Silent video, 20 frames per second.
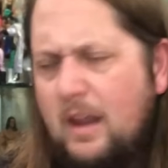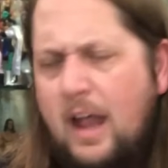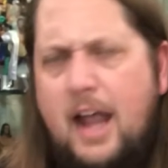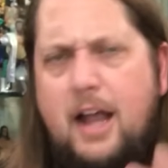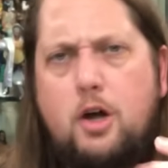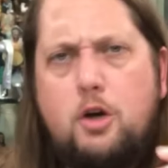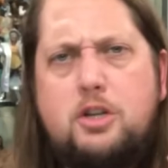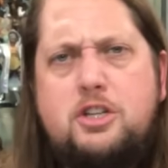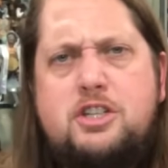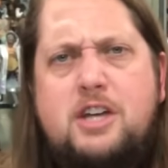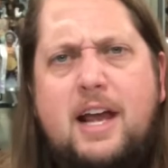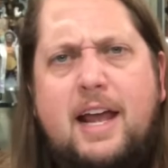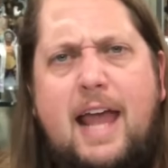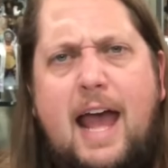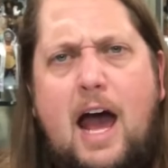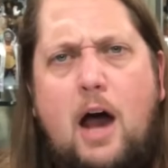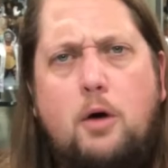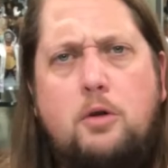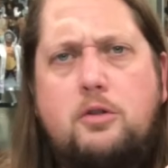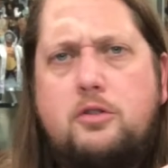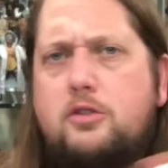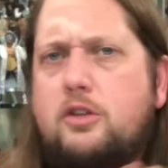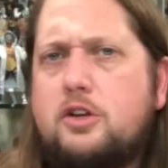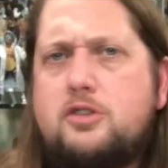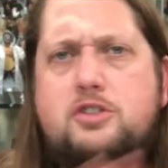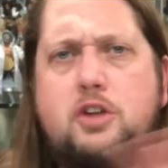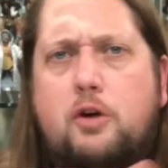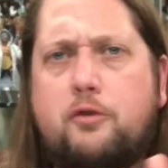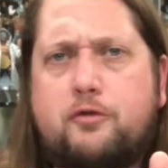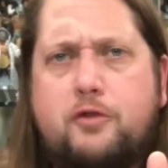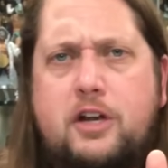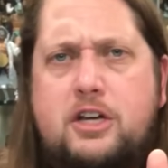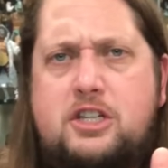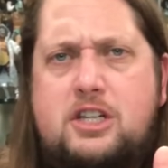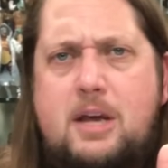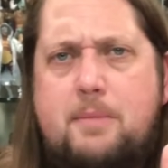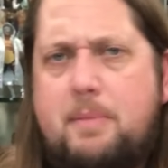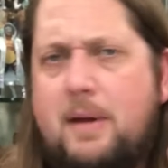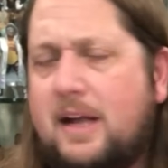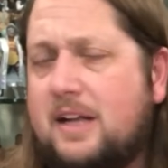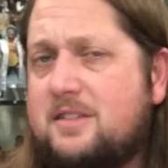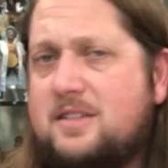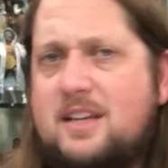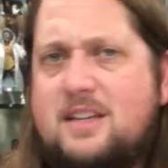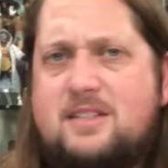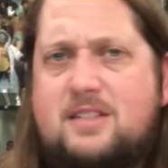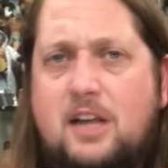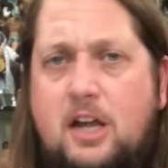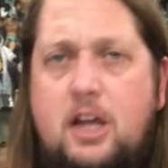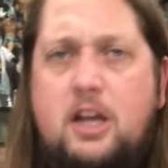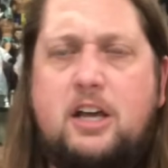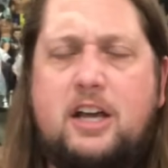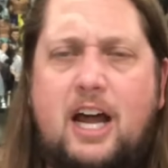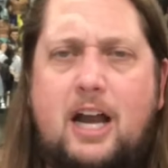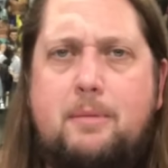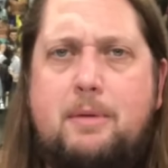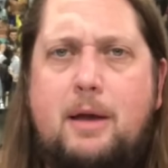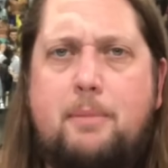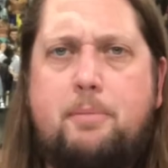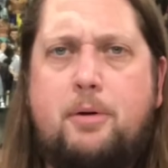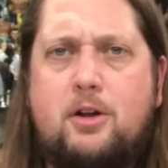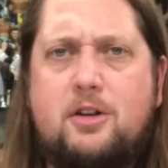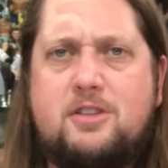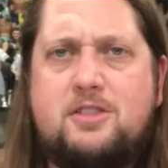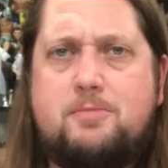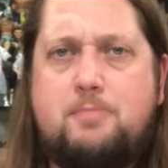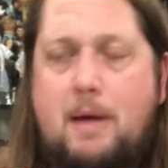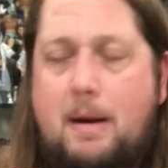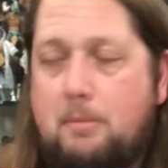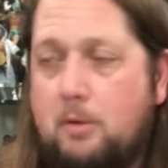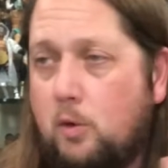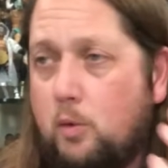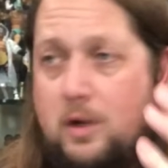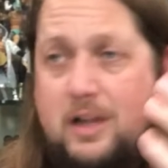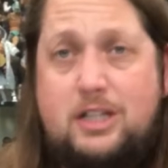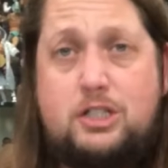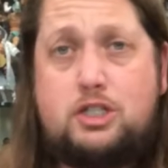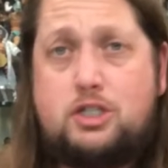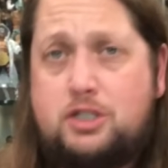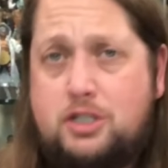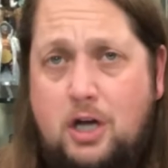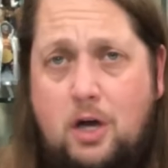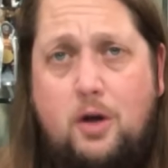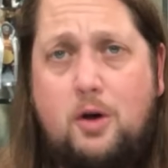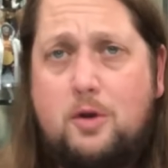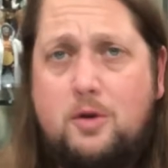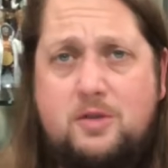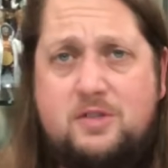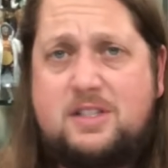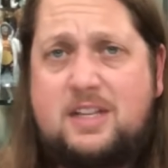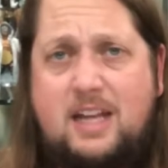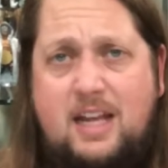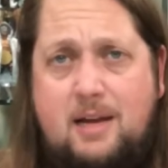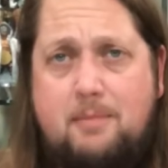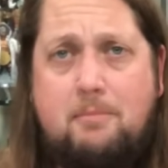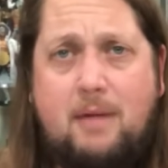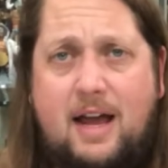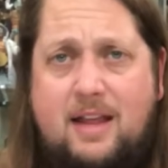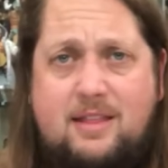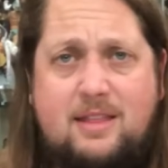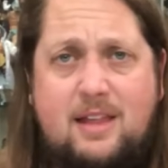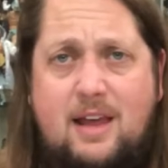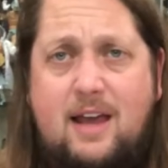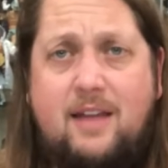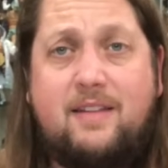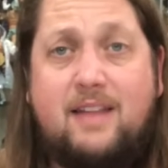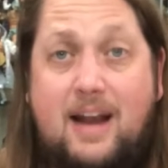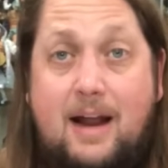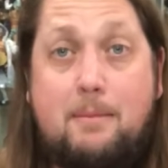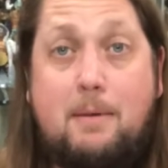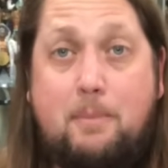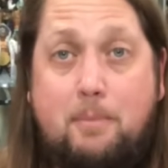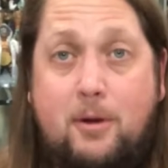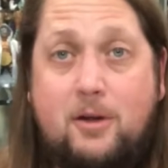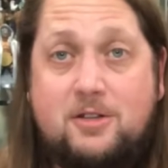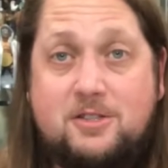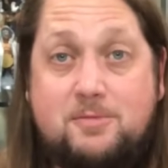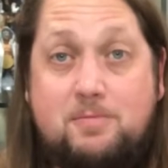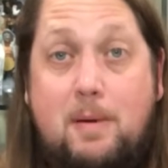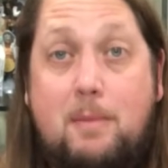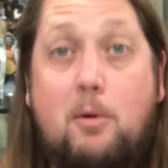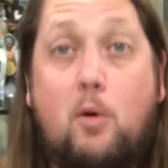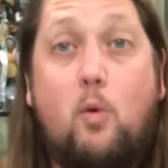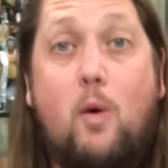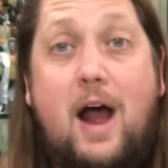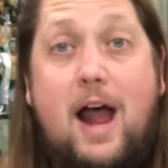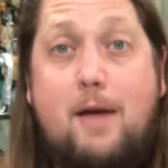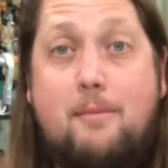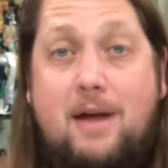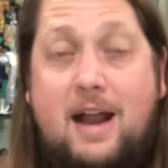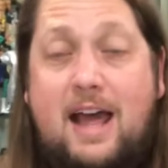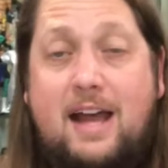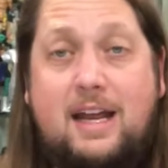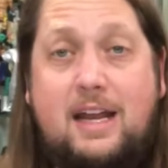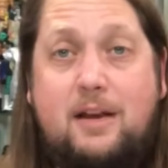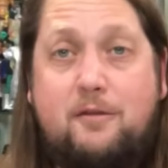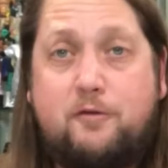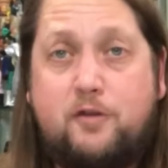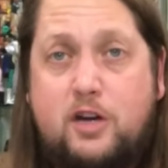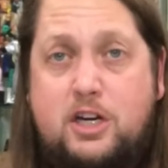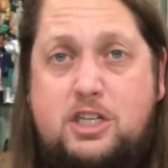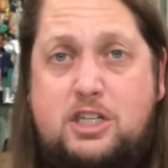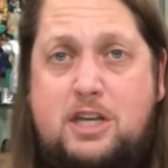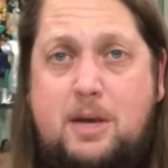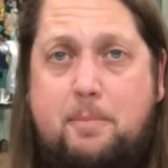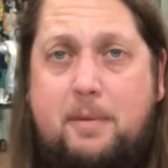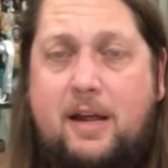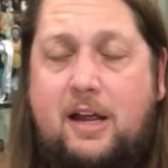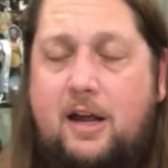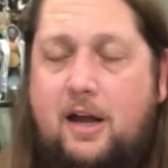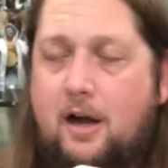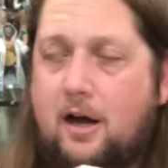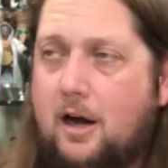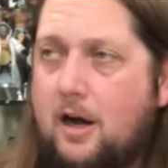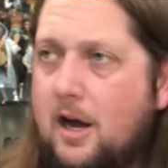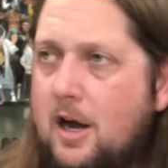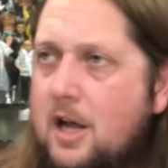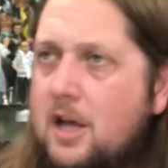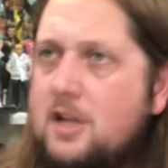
I go to check out. There's no free shipping. It says you got to be a Pulse member. Well, it shows in my thing that I'm a Pulse member. Why am I not getting free shipping here?